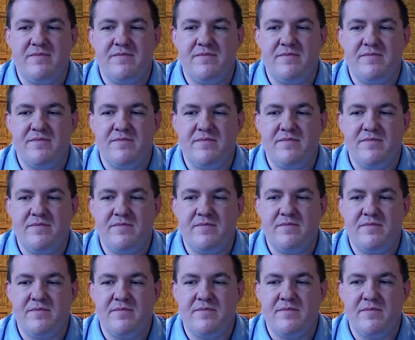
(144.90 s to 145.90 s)

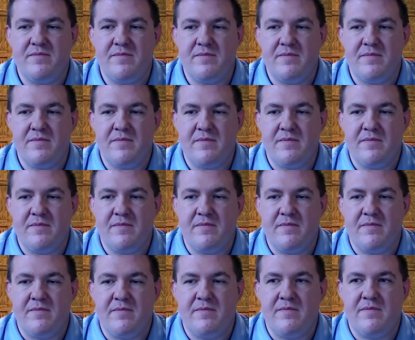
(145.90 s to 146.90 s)

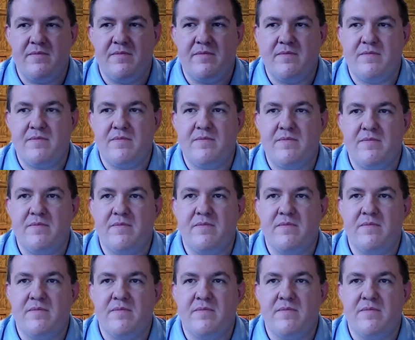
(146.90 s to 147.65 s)
Nobody speaks.